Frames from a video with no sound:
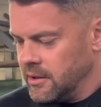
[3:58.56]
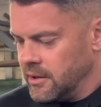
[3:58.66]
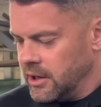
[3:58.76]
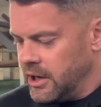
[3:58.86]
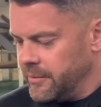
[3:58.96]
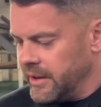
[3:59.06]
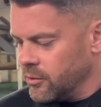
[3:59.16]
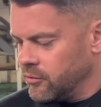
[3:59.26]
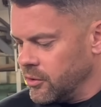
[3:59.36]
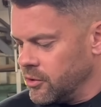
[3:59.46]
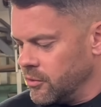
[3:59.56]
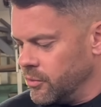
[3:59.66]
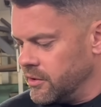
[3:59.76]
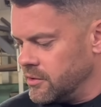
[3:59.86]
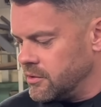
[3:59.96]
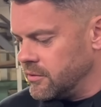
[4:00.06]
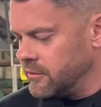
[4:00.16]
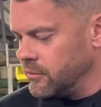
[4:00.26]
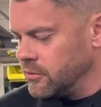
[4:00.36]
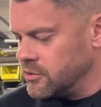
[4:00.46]
They also come with the
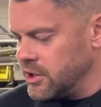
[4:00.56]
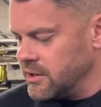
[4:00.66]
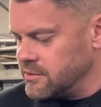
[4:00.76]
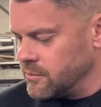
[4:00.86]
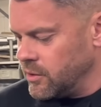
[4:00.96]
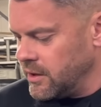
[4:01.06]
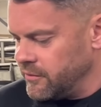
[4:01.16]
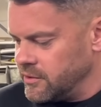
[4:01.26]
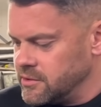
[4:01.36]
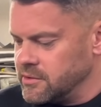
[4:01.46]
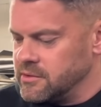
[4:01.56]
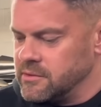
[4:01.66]
sort of jigs and what have you to